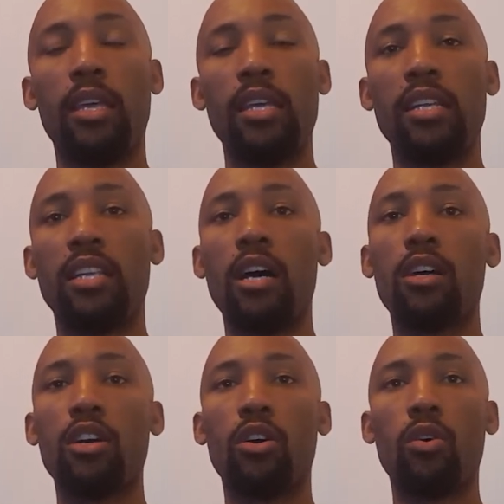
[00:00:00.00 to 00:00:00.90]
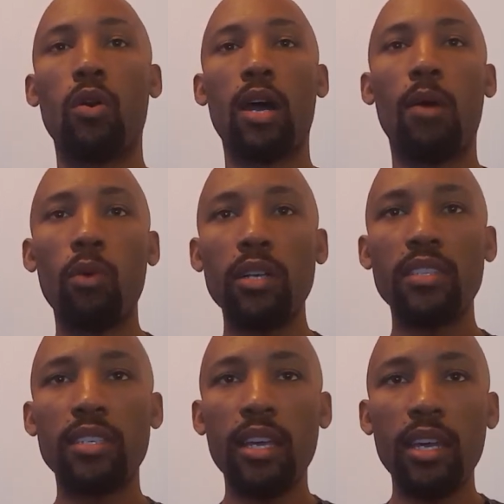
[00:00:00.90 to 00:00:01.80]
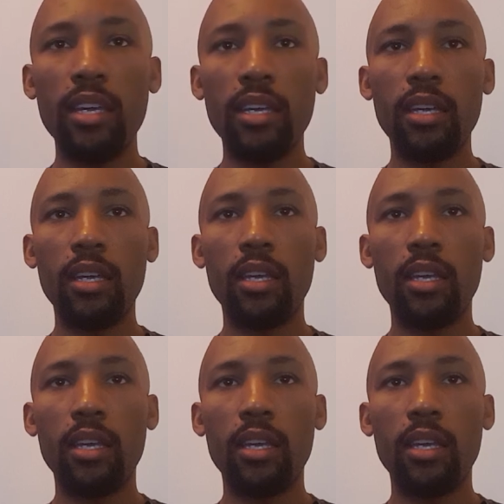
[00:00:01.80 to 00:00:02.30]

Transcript: Indongo, I want to say...